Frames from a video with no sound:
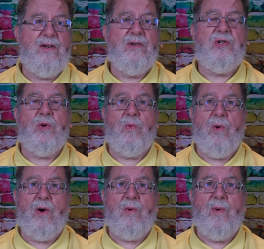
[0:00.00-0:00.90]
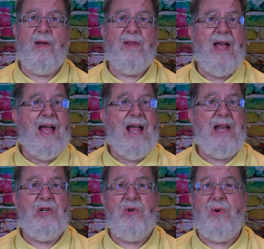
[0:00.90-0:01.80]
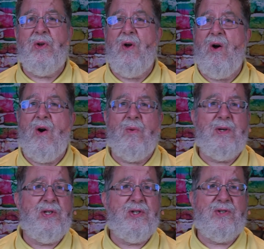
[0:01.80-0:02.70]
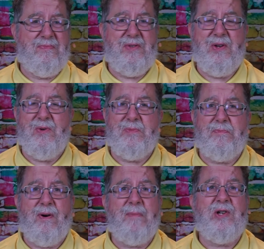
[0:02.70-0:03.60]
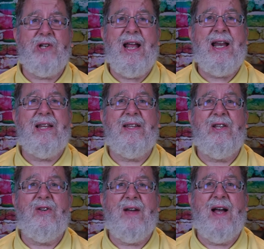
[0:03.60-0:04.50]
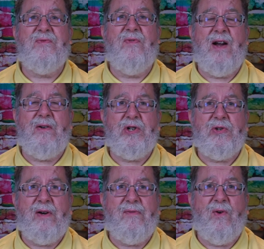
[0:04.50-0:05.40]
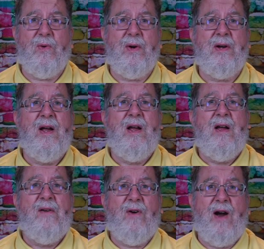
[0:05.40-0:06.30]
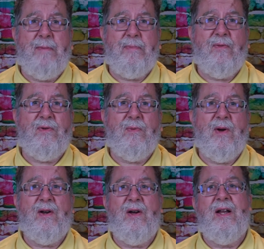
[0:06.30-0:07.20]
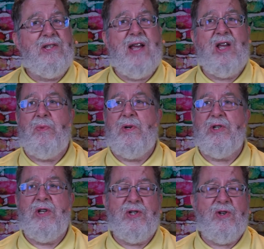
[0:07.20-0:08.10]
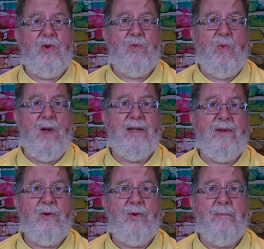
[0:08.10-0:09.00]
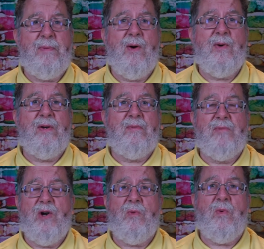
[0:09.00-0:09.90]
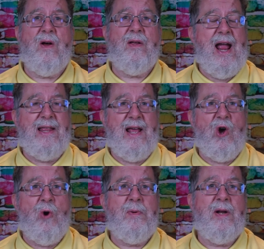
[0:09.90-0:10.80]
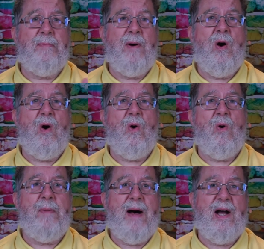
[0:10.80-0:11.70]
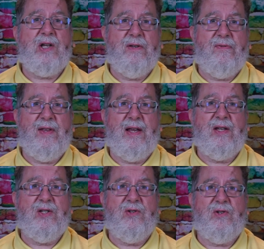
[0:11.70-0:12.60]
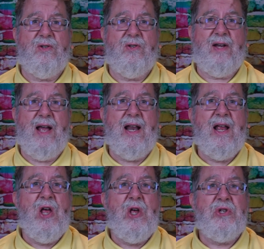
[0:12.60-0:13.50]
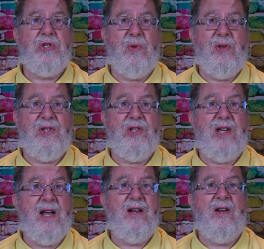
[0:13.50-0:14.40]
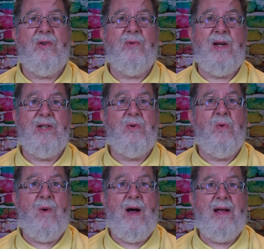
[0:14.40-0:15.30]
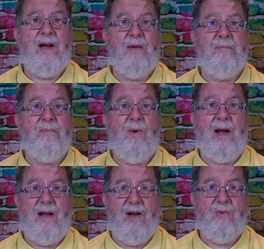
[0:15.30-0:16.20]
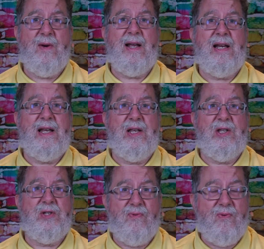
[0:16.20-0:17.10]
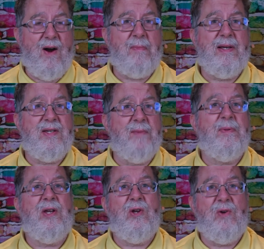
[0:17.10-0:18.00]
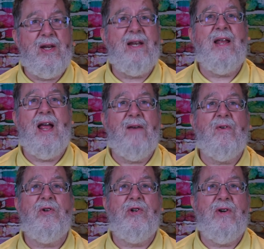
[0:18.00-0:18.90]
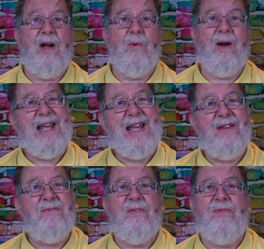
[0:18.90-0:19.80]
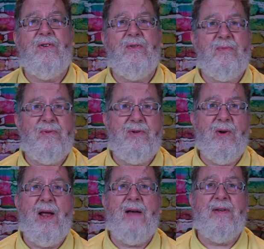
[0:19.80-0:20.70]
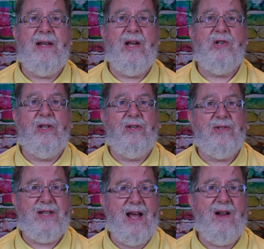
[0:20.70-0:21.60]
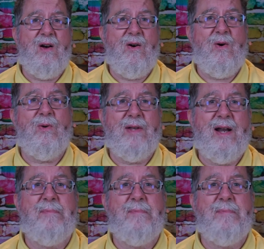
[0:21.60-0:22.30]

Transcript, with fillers: to work with, and you can always use pretty much anything you've got. It's very straightforward for iPerf to run on. In this case, we just installed one little component, NerdWallet, and that opened up a whole box of things to look at. So this is yet another reason why un why Unraid is probably something you need to have on your network, even if you don't have a N A S yet. It's got a whole lot of